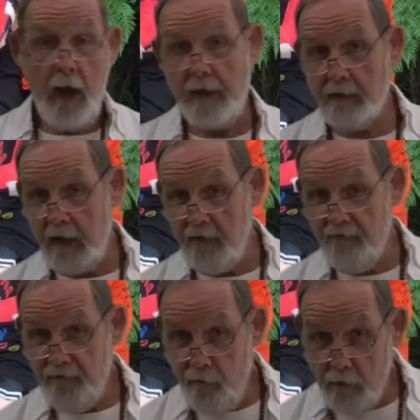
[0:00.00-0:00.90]
and can
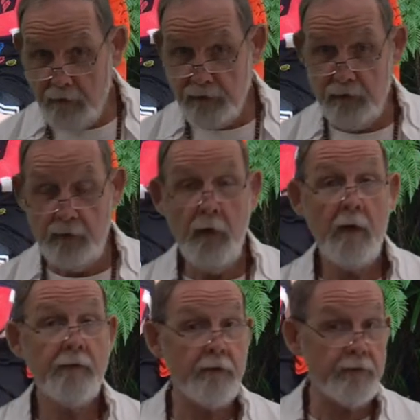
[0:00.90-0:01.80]
force you
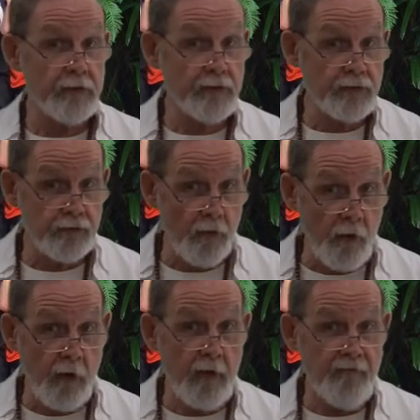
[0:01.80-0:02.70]
to
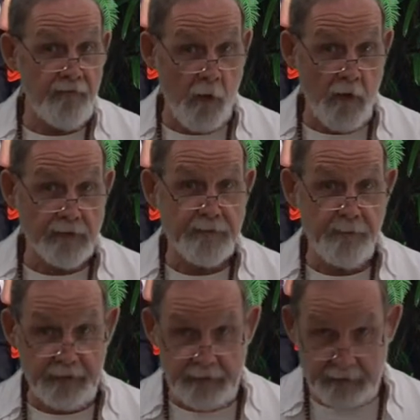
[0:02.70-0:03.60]
destroy false
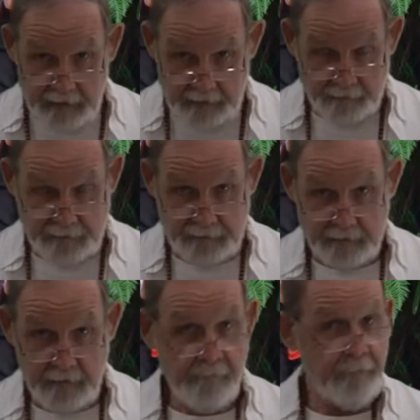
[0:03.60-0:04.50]

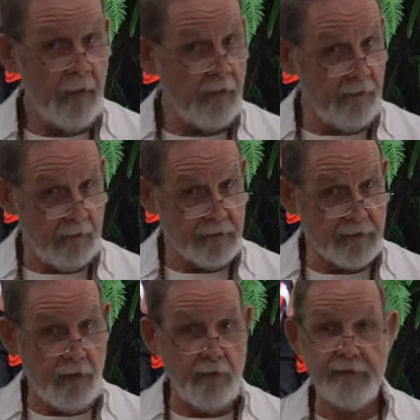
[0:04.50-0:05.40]
beliefs. There is
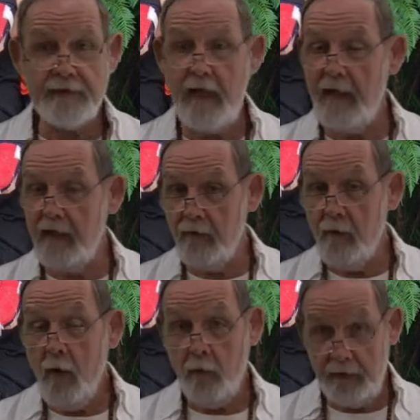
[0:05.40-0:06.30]
an old
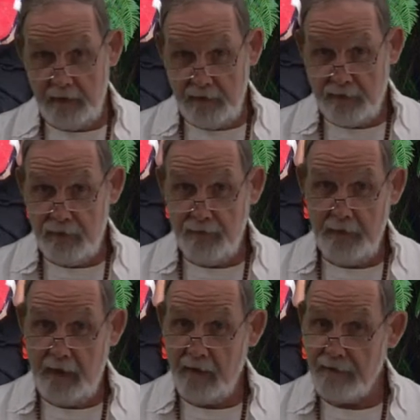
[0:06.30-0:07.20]
saying, when these two
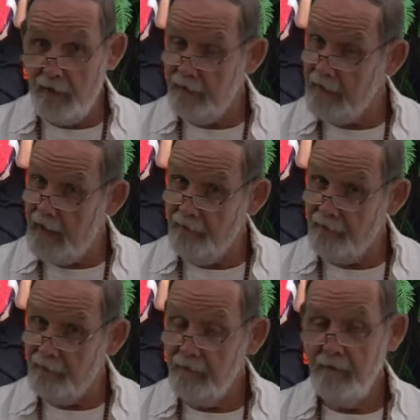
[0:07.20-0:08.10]
planets are
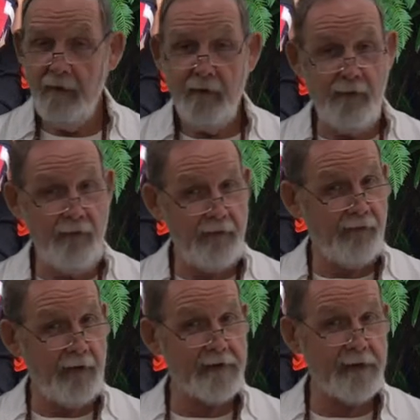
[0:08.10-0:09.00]
together, with
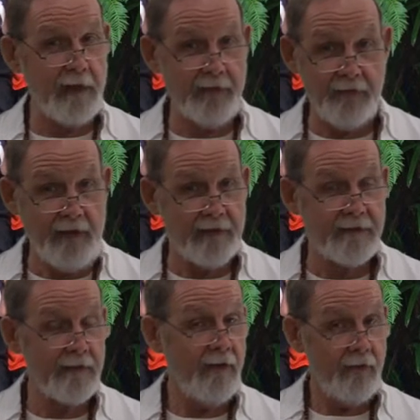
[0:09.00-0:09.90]
friends like
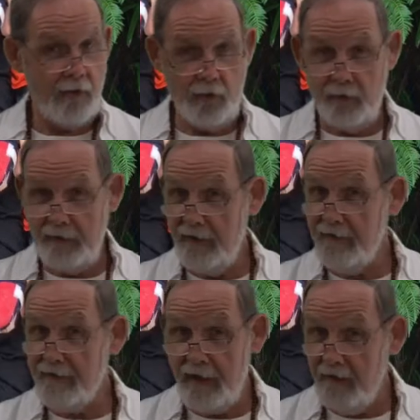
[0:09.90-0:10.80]
this, who
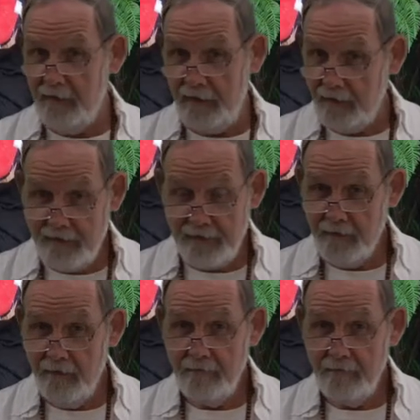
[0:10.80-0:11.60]
needs enemies?